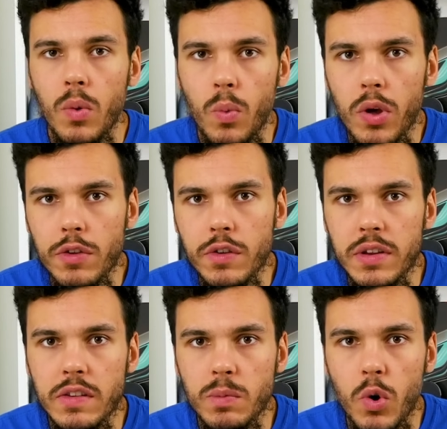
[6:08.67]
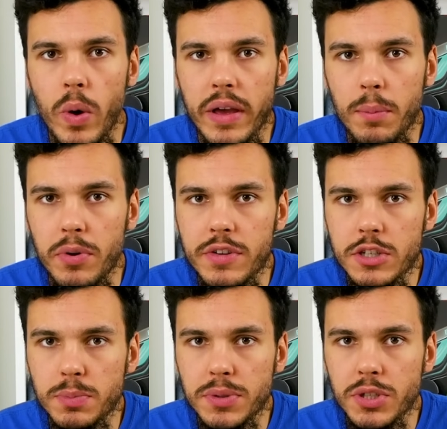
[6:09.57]
We also did some quick
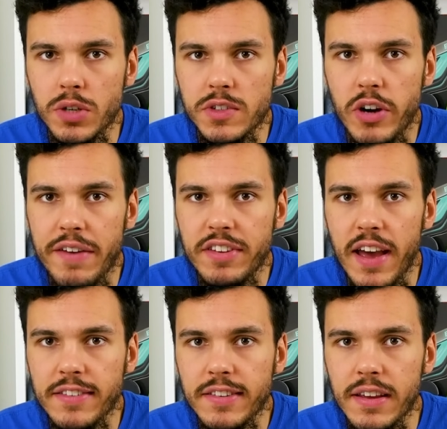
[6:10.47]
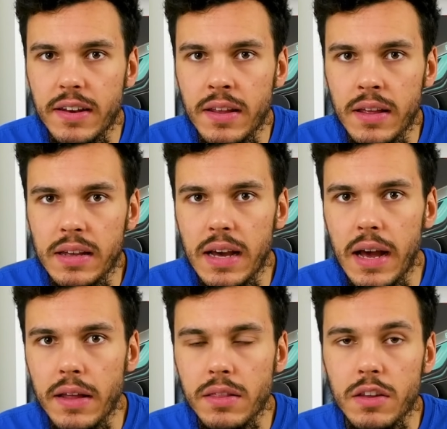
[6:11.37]
precision boost overdrive testing,
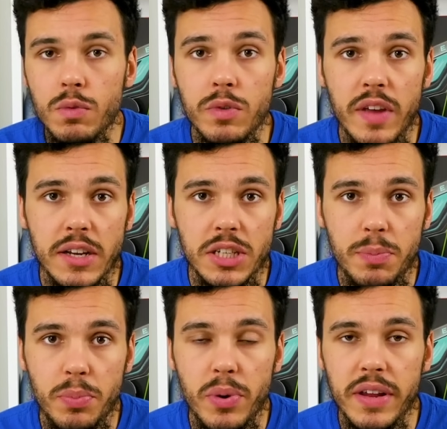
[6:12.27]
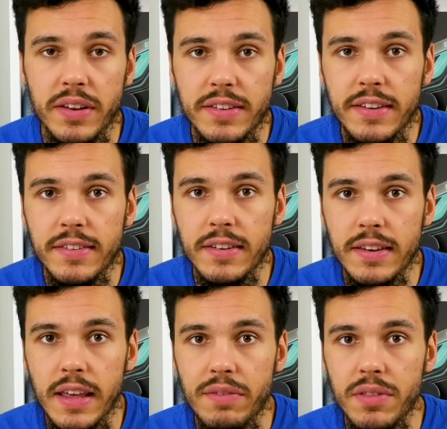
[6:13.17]
and this was actually pretty decent
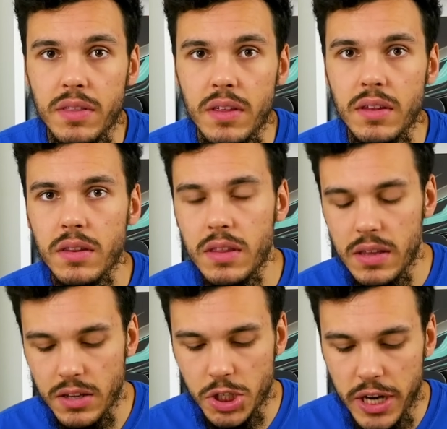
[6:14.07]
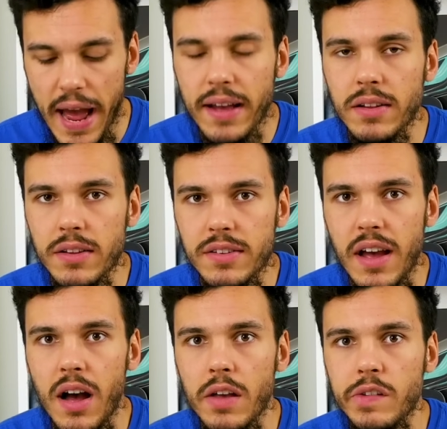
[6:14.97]
given that the shackles
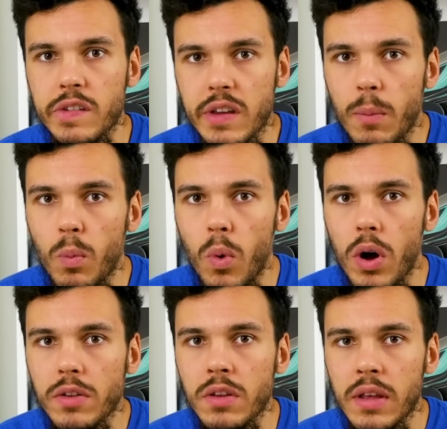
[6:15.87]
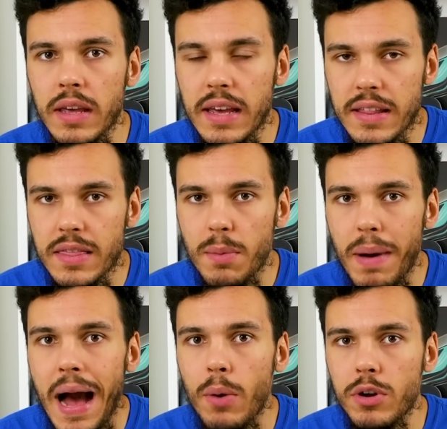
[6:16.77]
are somewhat in the
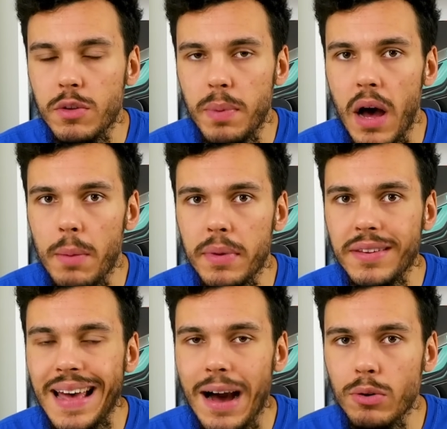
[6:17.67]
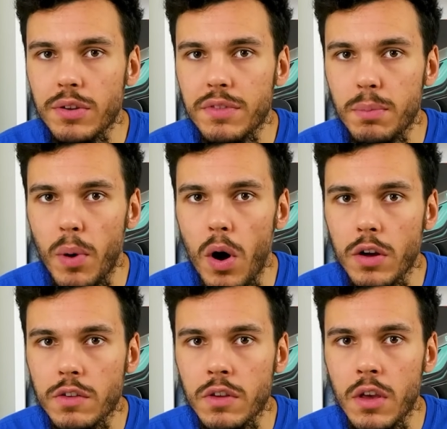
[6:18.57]
power department out of the
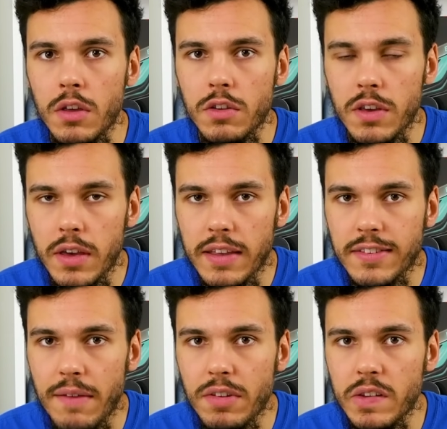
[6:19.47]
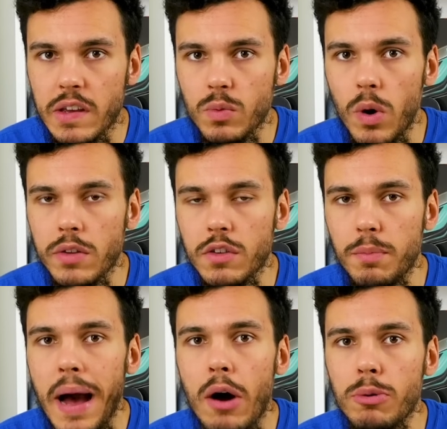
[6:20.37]
box. So you get 76 watts of
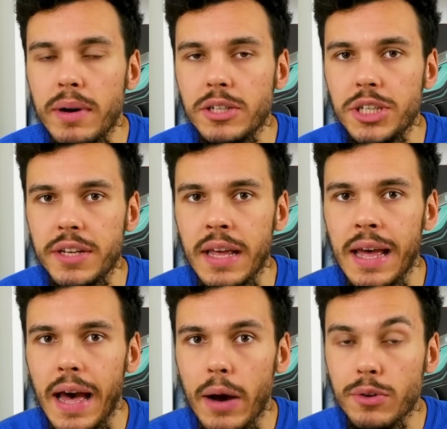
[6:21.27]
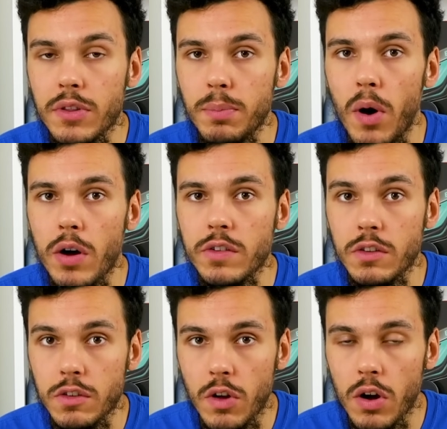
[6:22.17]
power budget out of the box in
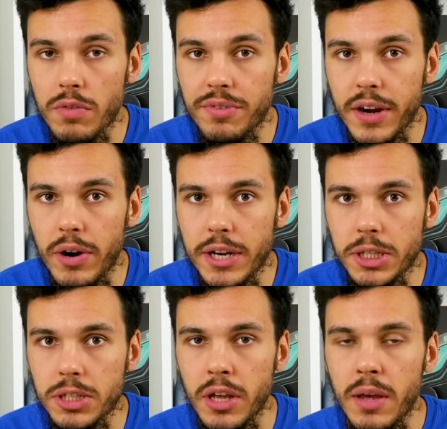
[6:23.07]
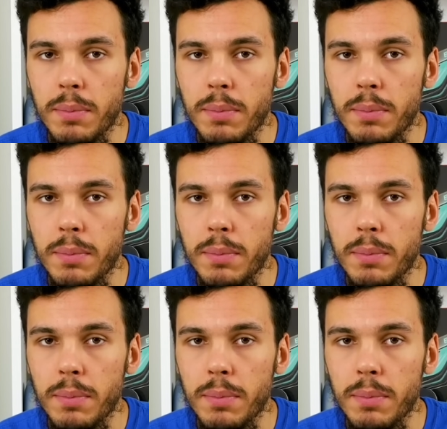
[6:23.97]
stock configuration.